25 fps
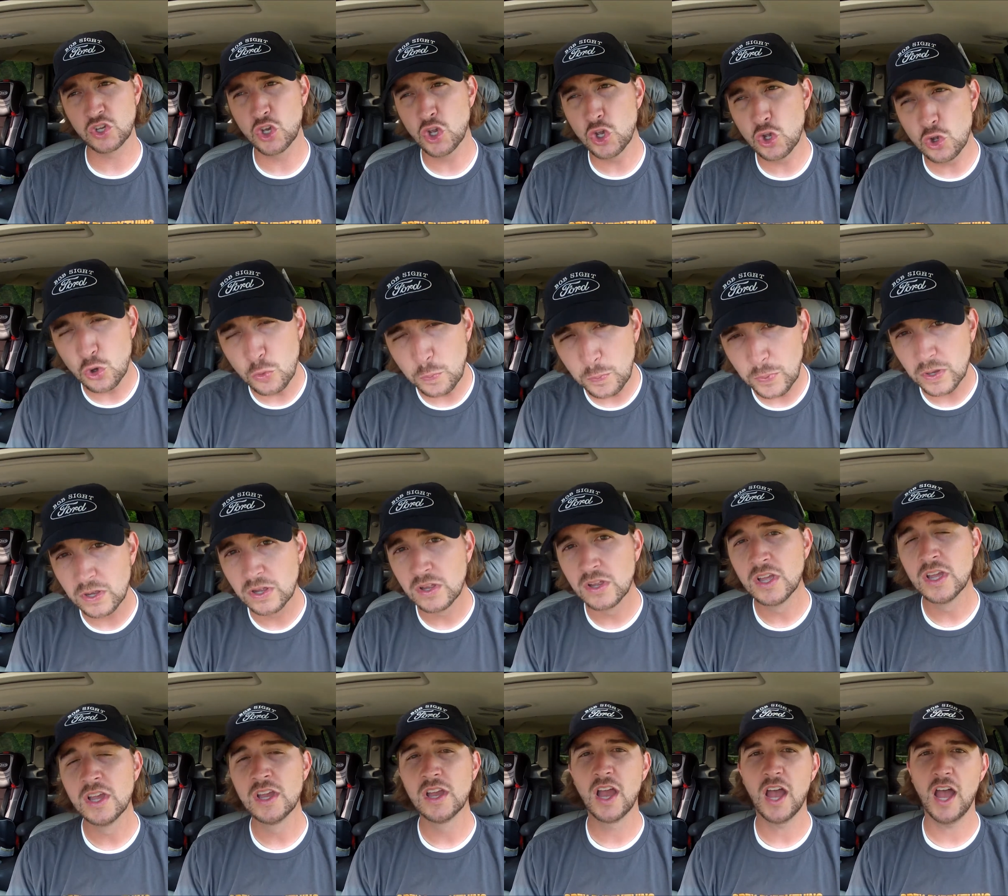coupe
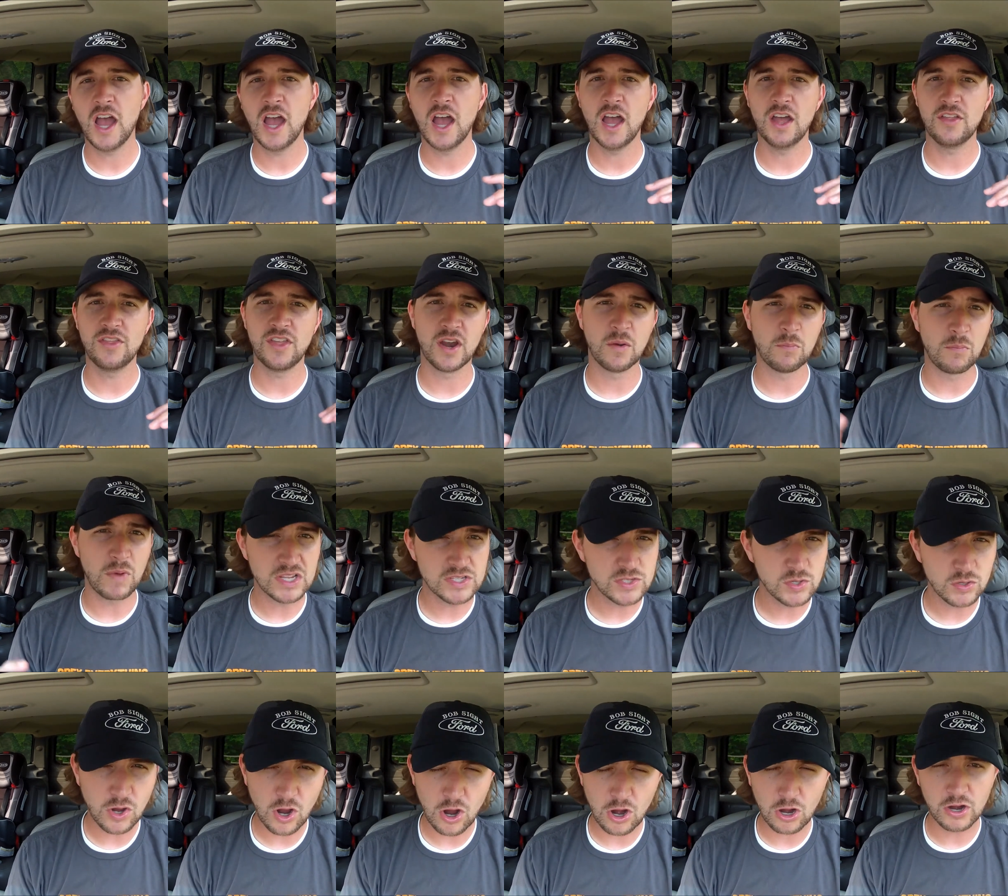than a
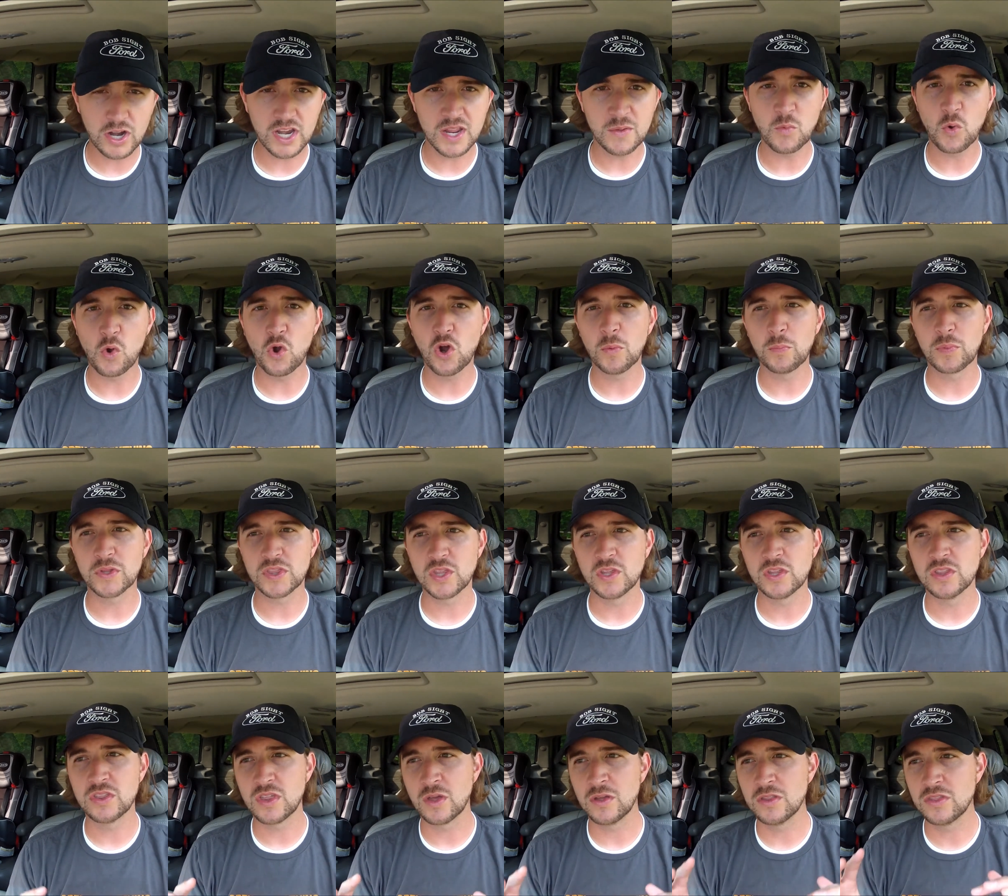muscle car anymore, but
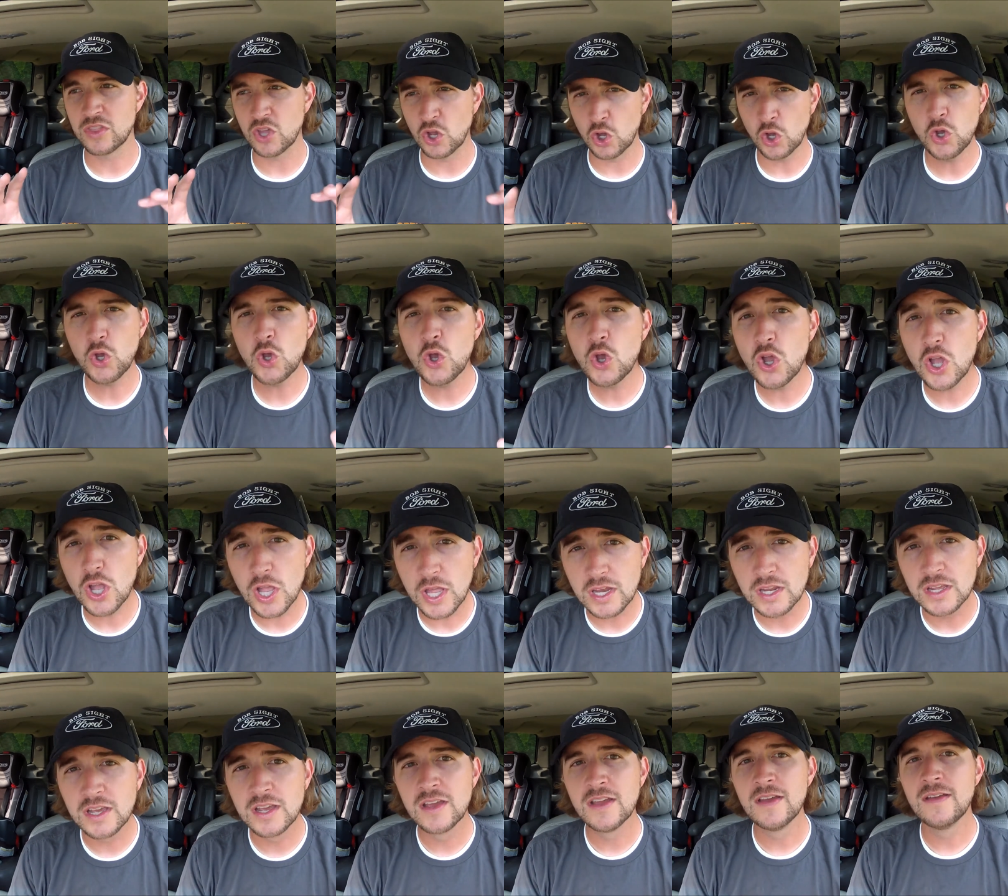the
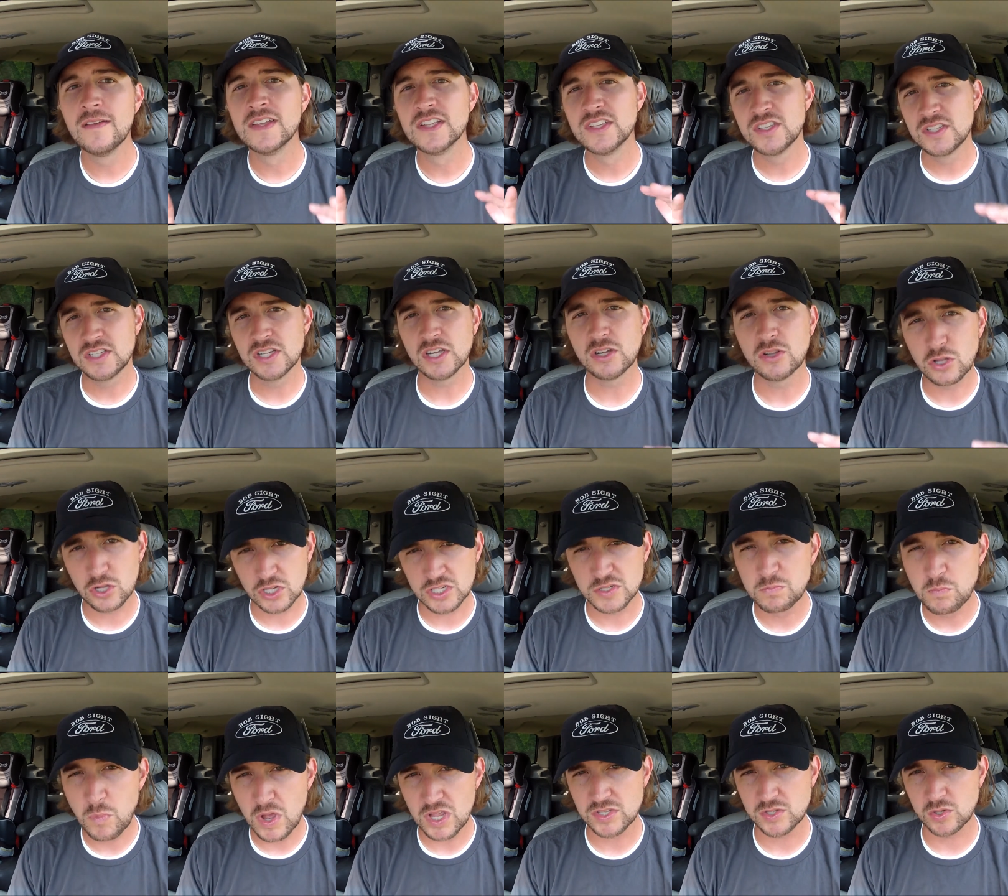hood still
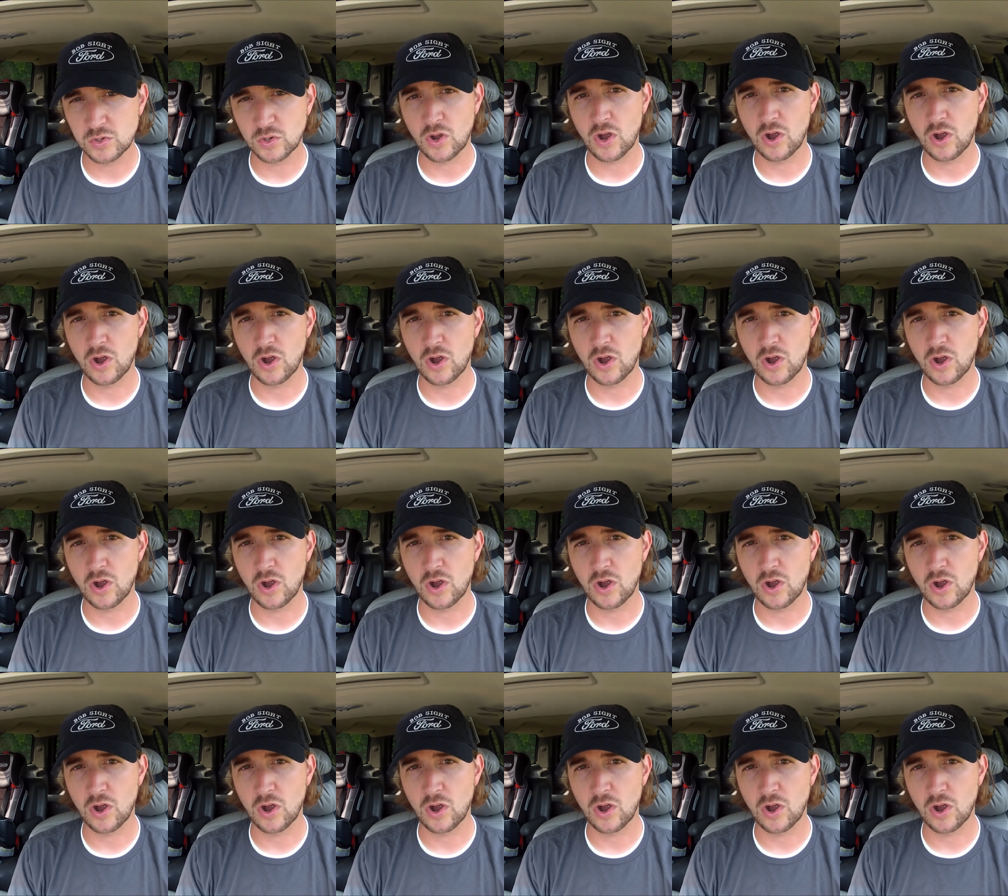looks muscle